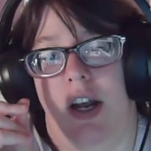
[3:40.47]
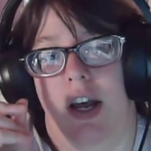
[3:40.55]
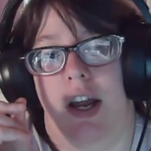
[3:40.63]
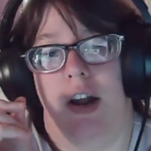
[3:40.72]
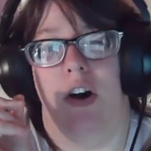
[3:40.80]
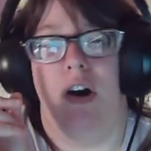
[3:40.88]

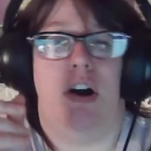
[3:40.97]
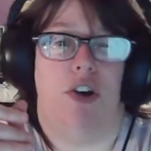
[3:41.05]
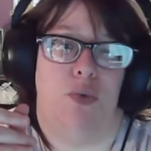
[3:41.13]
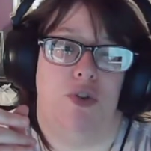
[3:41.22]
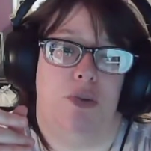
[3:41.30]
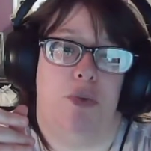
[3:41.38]
And
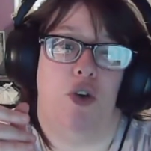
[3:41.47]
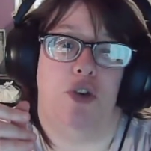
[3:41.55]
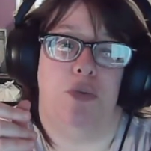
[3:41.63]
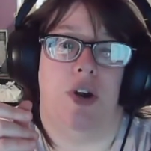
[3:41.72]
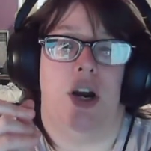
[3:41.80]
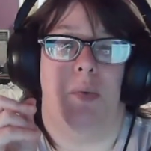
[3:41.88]
Hawks was supposed
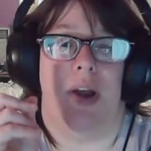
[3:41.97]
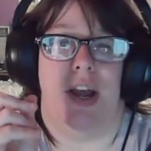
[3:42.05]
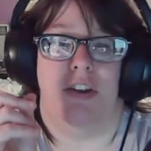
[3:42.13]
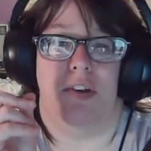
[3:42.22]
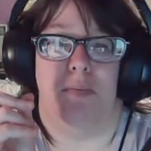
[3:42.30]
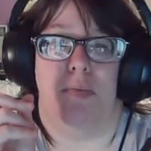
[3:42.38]
to bring a
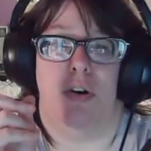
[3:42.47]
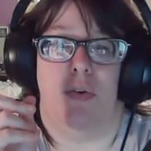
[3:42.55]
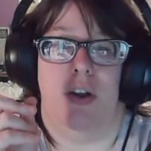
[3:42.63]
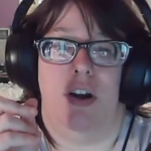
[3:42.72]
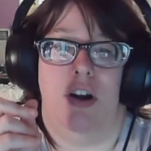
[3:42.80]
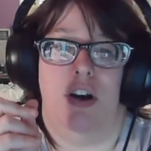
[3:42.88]
random pro
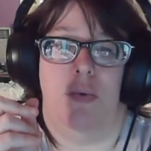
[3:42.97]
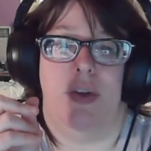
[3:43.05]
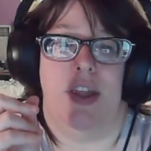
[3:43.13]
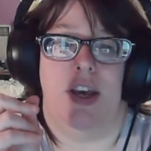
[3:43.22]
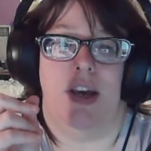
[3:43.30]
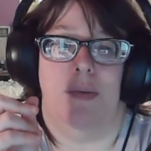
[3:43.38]
hero
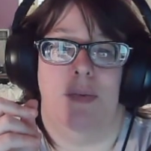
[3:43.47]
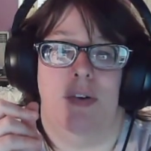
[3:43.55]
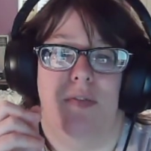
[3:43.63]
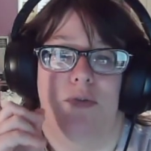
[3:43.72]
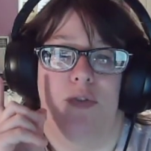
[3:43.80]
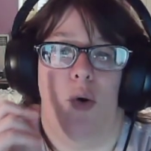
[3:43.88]
with him
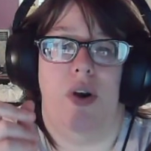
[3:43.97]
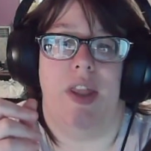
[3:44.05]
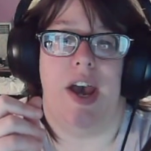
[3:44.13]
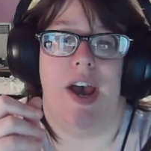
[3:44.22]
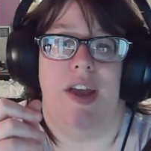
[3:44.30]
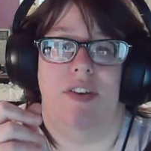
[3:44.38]
for
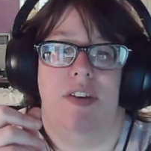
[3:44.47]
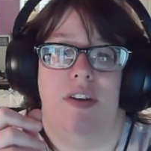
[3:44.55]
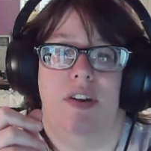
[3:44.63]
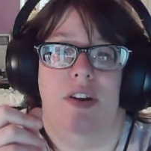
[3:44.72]
that,